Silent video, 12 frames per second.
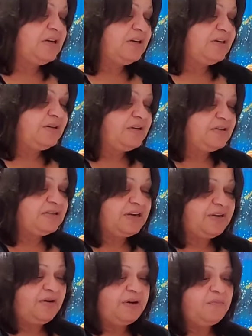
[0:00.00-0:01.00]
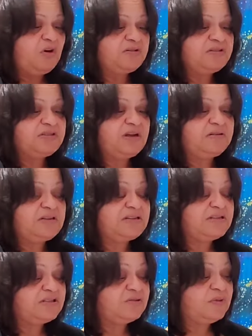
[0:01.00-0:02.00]
telling you to take your emotions out this
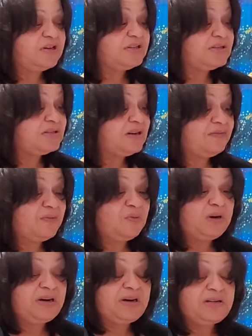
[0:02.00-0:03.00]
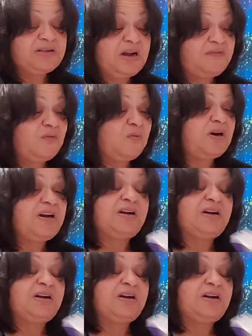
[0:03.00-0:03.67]
situation, see it for what it is, not for what